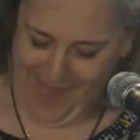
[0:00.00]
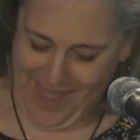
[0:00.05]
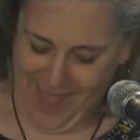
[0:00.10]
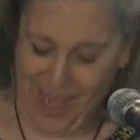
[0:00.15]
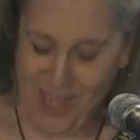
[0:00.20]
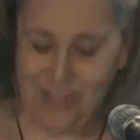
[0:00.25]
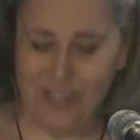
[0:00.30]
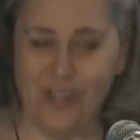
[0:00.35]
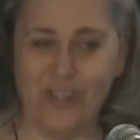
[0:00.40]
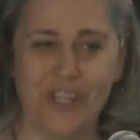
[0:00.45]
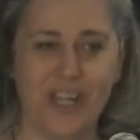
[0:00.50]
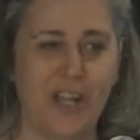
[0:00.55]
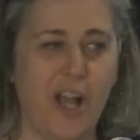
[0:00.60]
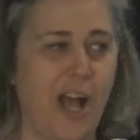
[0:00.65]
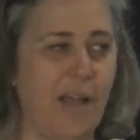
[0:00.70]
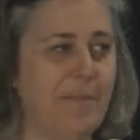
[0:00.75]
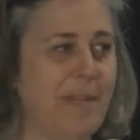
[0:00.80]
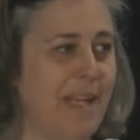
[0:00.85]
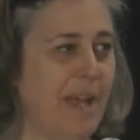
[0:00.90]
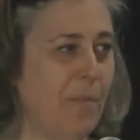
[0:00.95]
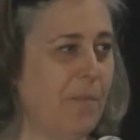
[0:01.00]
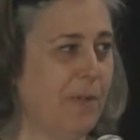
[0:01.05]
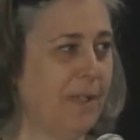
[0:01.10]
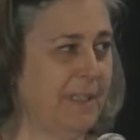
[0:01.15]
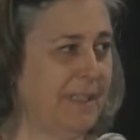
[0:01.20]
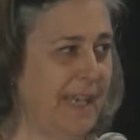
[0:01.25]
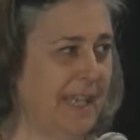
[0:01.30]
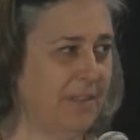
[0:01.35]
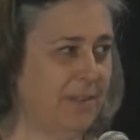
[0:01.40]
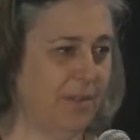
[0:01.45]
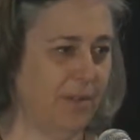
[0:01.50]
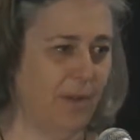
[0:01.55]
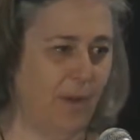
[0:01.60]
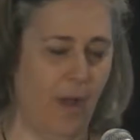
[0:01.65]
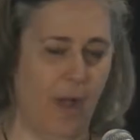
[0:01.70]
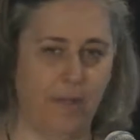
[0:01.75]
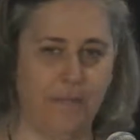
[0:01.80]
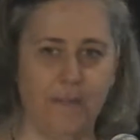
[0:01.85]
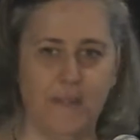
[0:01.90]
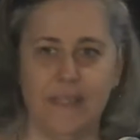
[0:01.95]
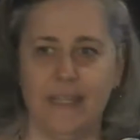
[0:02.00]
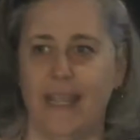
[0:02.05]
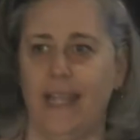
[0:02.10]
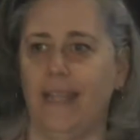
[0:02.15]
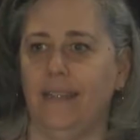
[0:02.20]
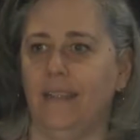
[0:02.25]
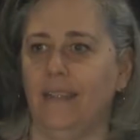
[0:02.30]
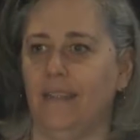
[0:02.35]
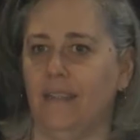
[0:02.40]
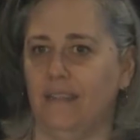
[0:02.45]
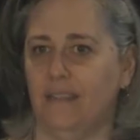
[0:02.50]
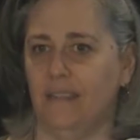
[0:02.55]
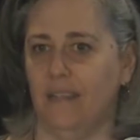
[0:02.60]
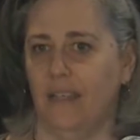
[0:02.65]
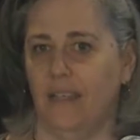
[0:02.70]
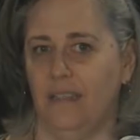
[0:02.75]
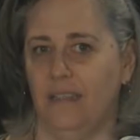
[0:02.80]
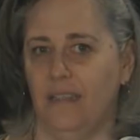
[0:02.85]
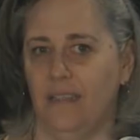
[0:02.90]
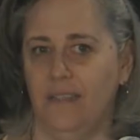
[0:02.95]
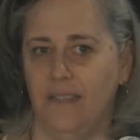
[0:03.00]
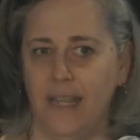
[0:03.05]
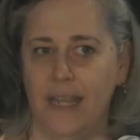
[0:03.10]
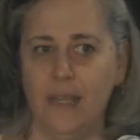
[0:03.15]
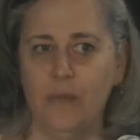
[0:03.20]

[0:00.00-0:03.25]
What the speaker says: So she called me up one day to her office, and the thing